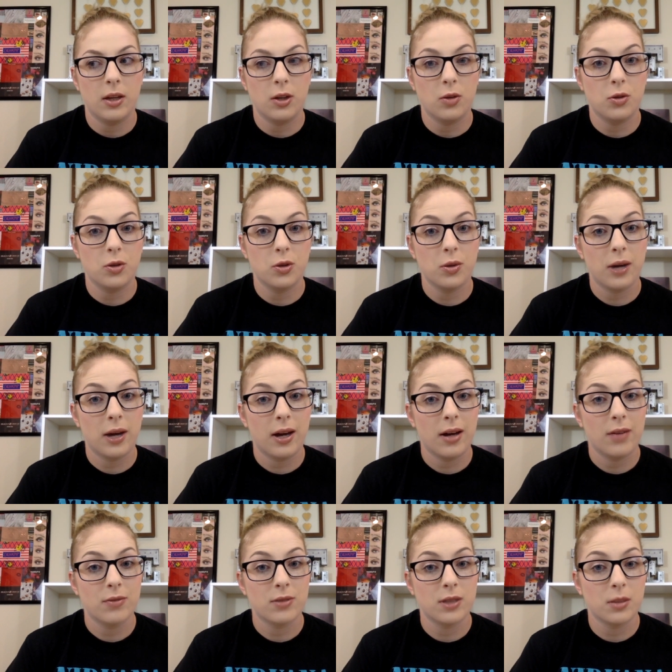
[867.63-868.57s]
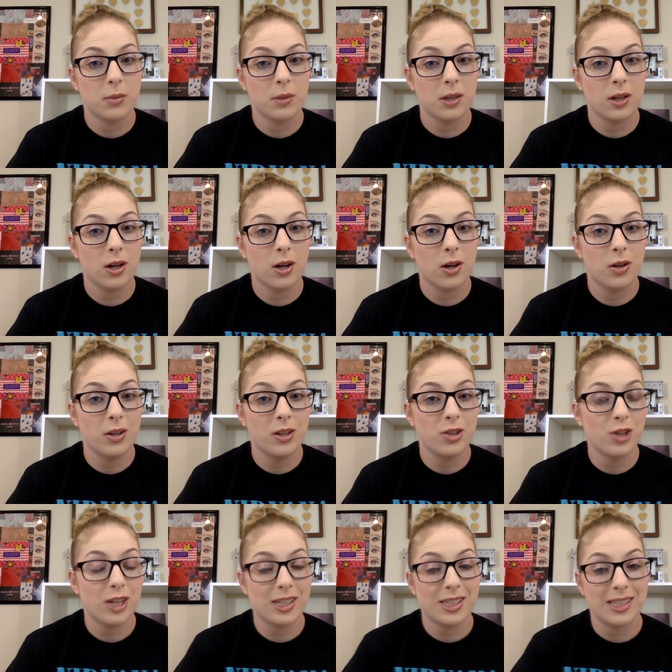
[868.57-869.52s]
You do have something called the
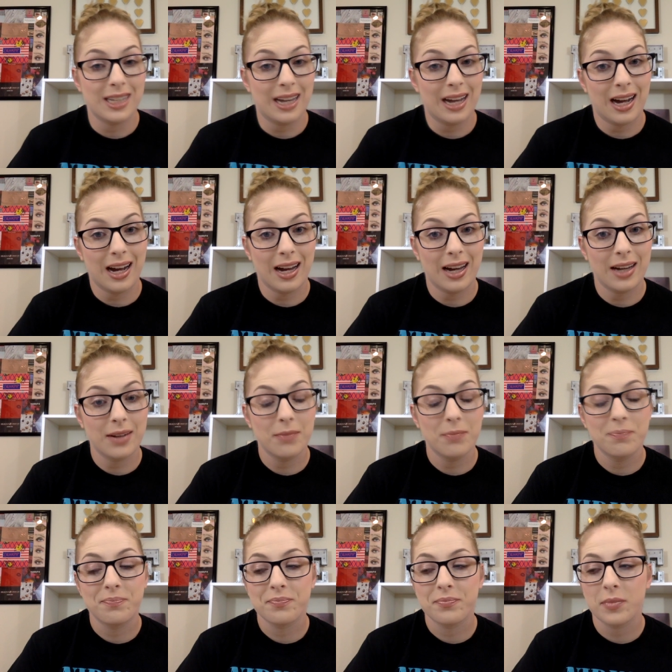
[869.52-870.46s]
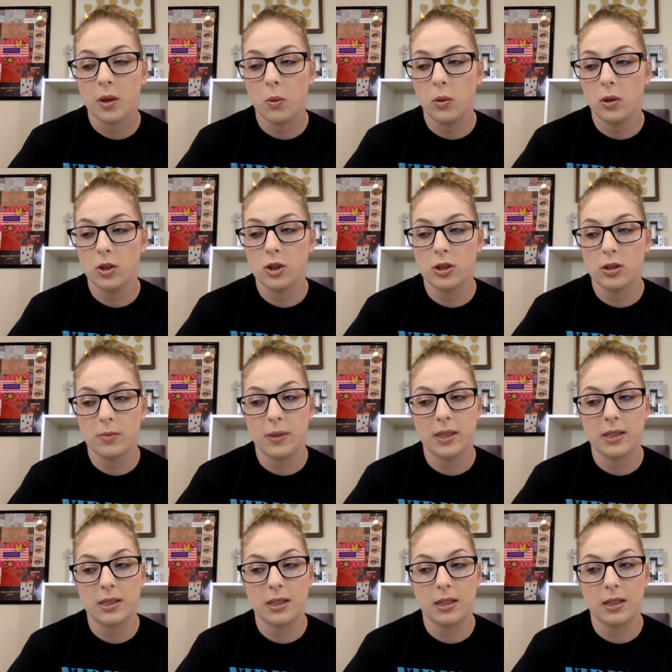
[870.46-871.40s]
JCI, which is
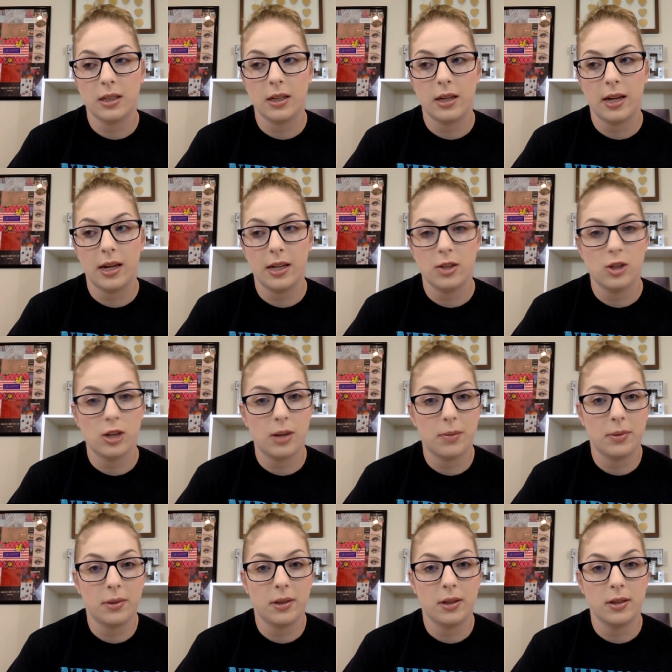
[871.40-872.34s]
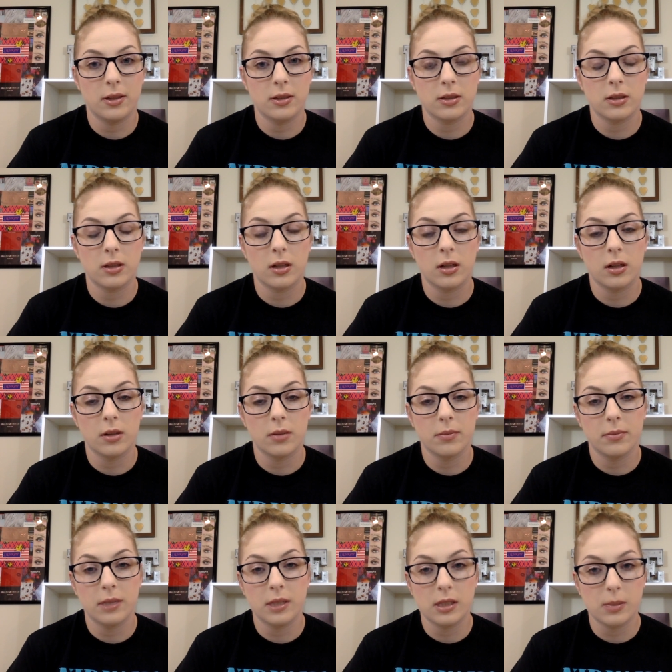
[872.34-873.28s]
basically a Japanese um,
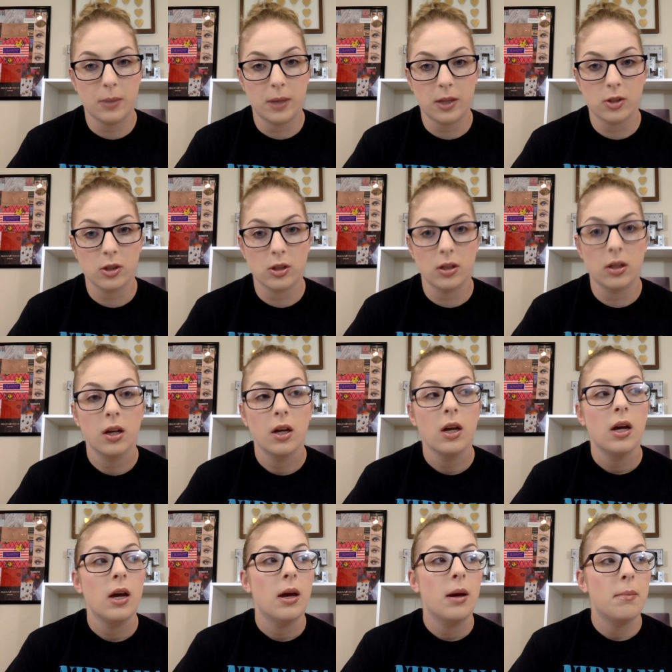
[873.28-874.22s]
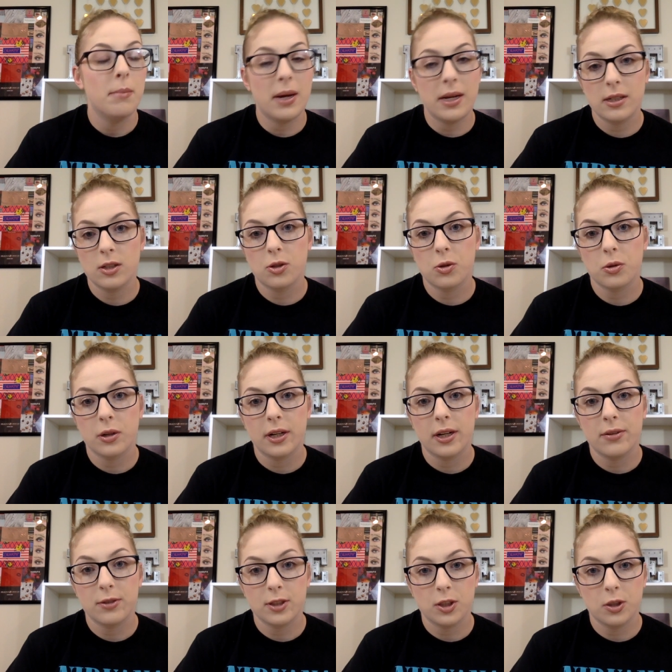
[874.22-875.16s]
inspection
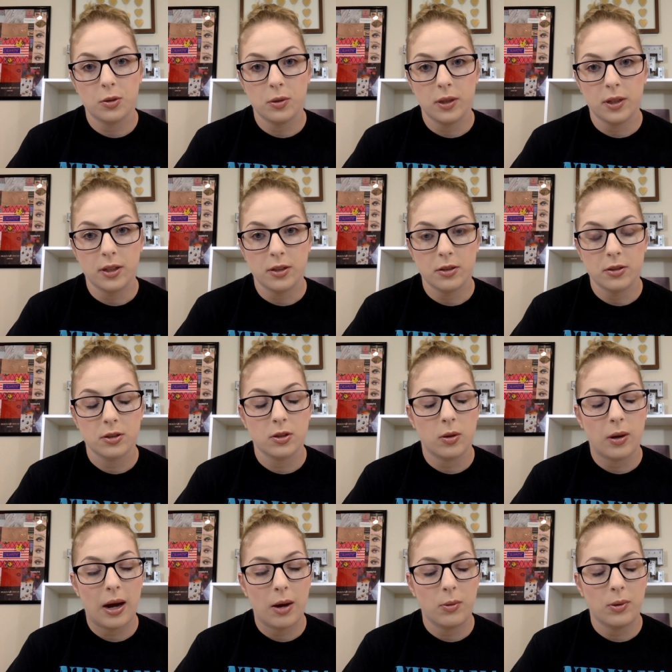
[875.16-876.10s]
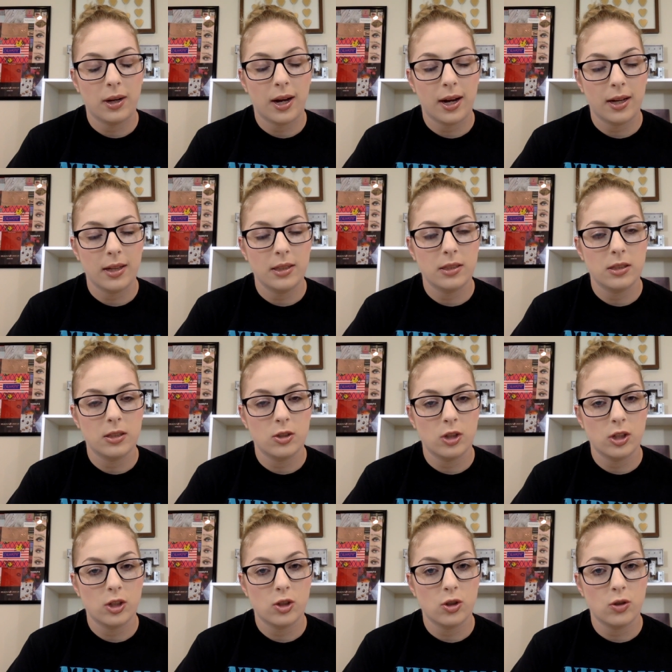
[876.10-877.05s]
mandatory every two years. So I would highly
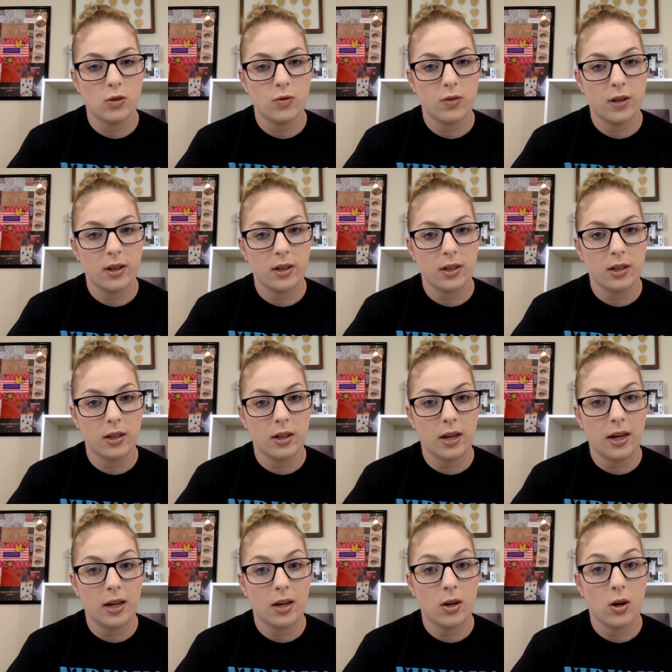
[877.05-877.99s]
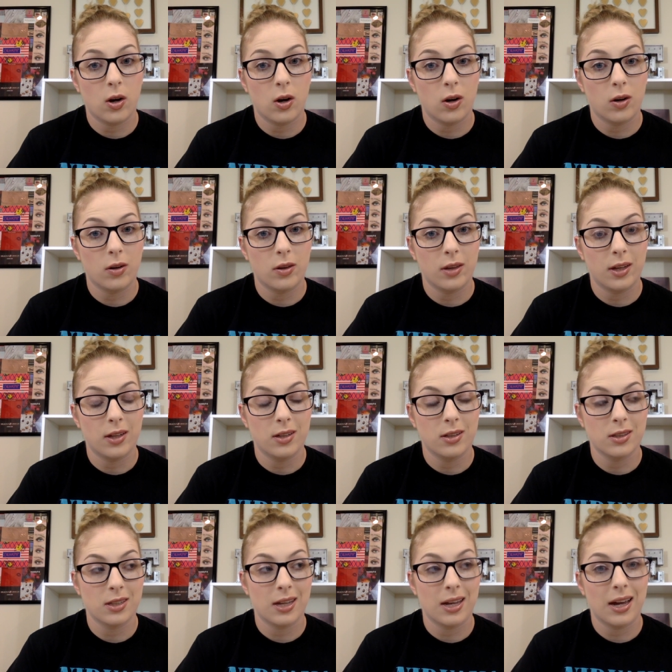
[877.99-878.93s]
suggest you finding a car that
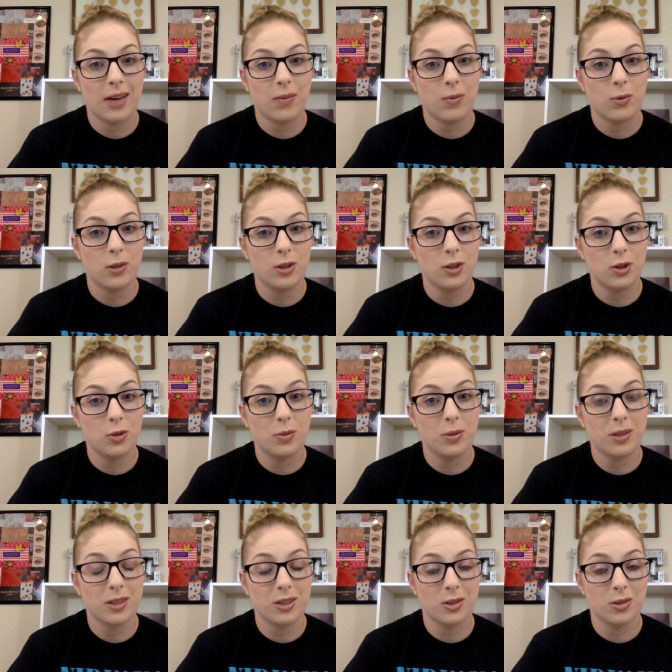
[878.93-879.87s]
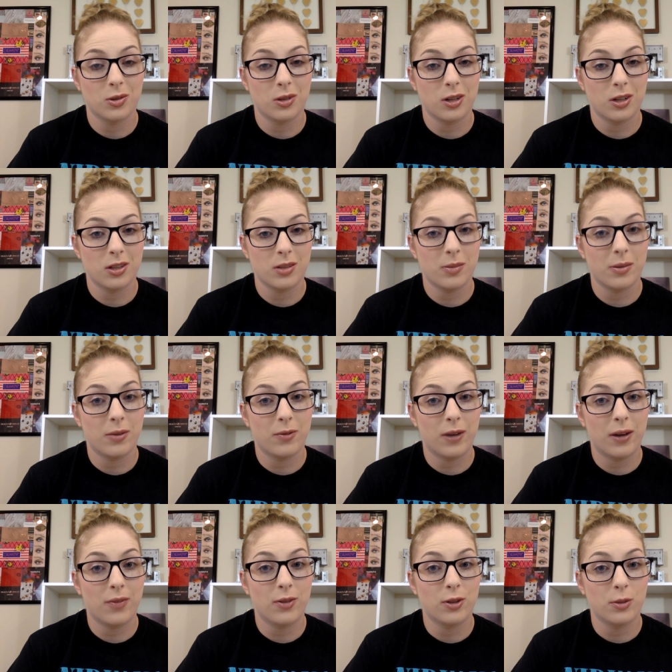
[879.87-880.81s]
doesn't have one due because it's going to cost about
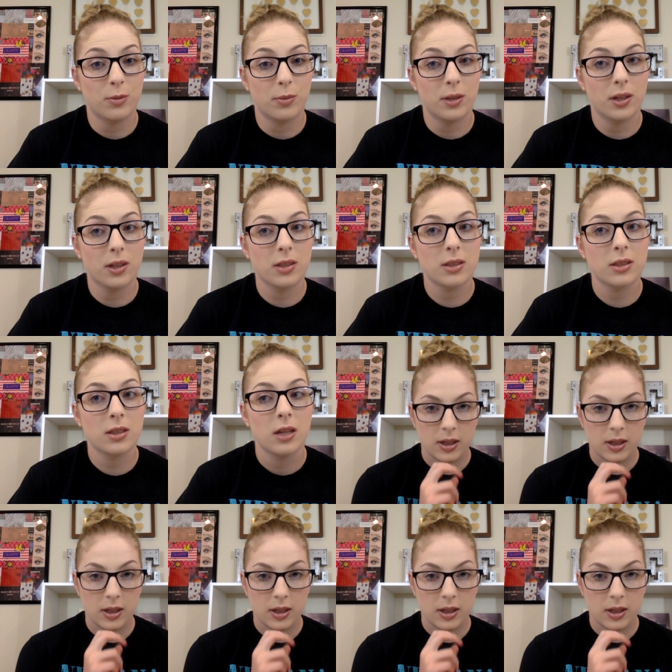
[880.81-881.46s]
500 bucks.